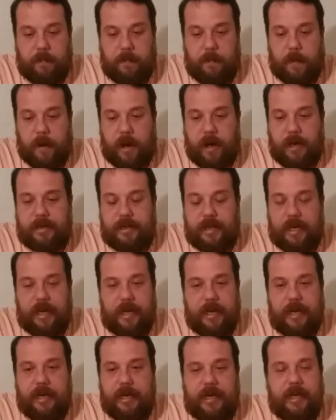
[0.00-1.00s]
But
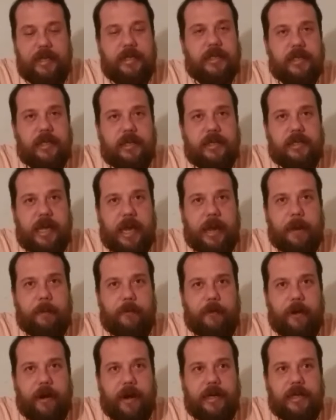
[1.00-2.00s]
this is the same
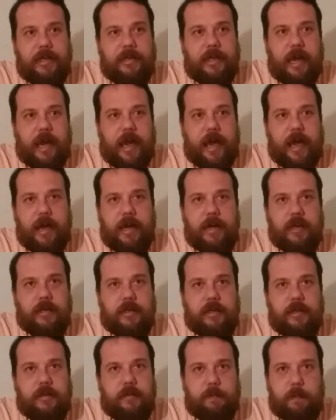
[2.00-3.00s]
price
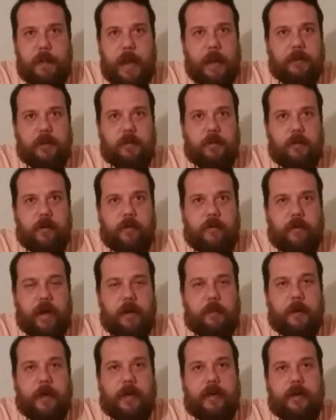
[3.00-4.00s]
as PABST Blue
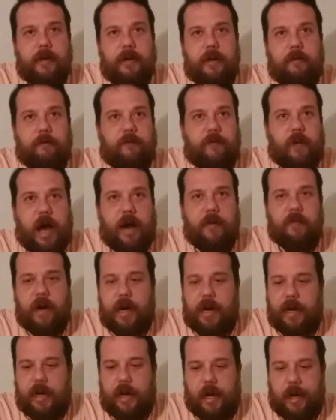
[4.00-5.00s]
Ribbon.
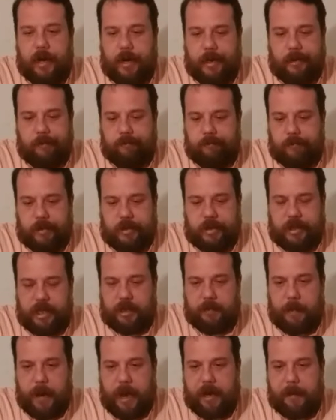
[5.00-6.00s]
$5.99,
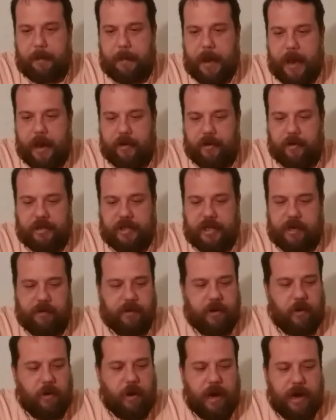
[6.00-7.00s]
6-pack of Pounders here
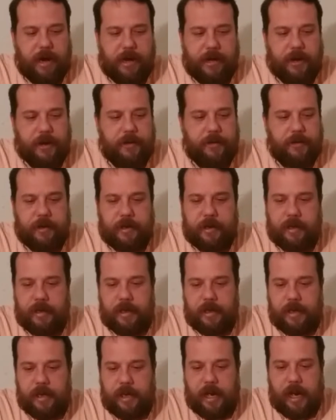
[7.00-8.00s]
in Ohio.
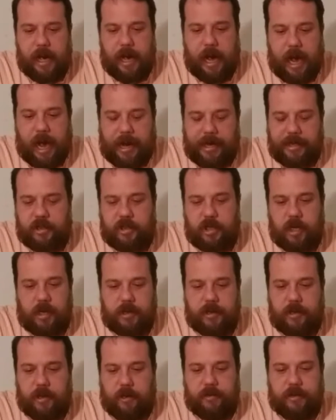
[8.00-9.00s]
I
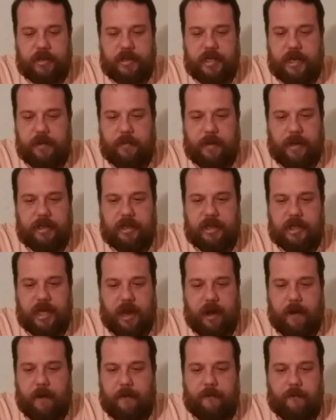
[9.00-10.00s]
just don't see
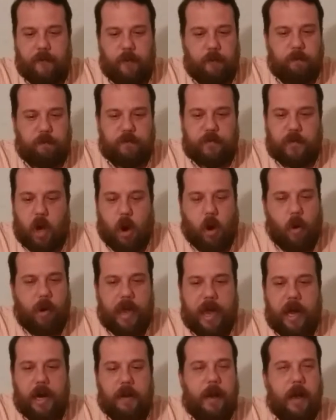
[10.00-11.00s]
myself
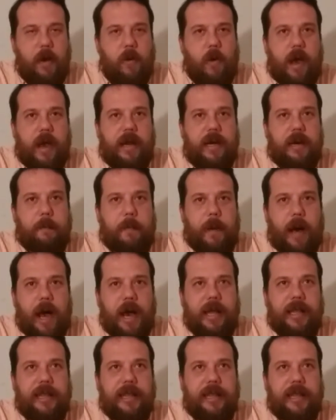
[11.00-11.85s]
going out of my way to buy